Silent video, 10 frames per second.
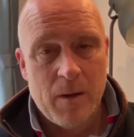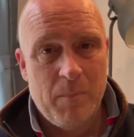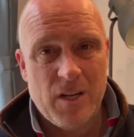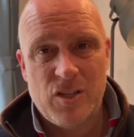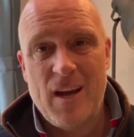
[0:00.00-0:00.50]

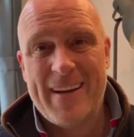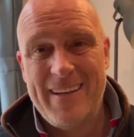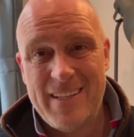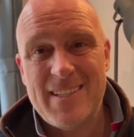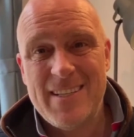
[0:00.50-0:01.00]
much like
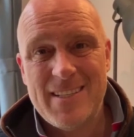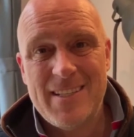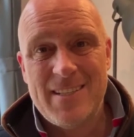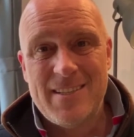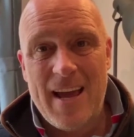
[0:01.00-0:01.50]
an
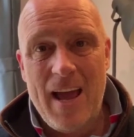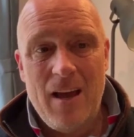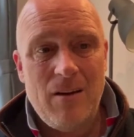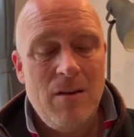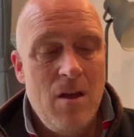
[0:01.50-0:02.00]
assisted
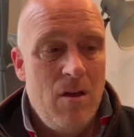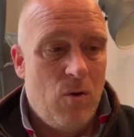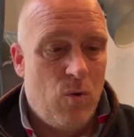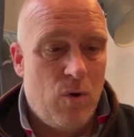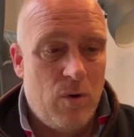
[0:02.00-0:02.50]
sale,
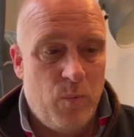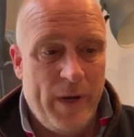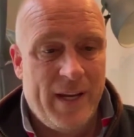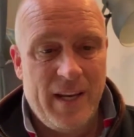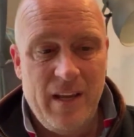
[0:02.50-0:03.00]
or
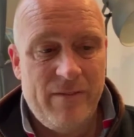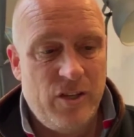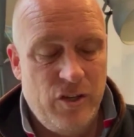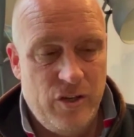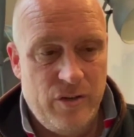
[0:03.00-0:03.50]
we can
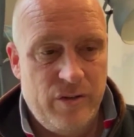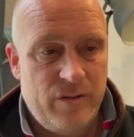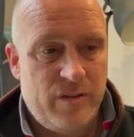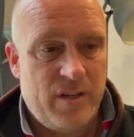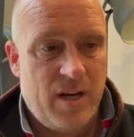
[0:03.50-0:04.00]
even
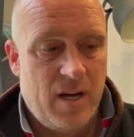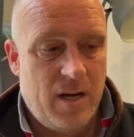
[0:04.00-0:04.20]
use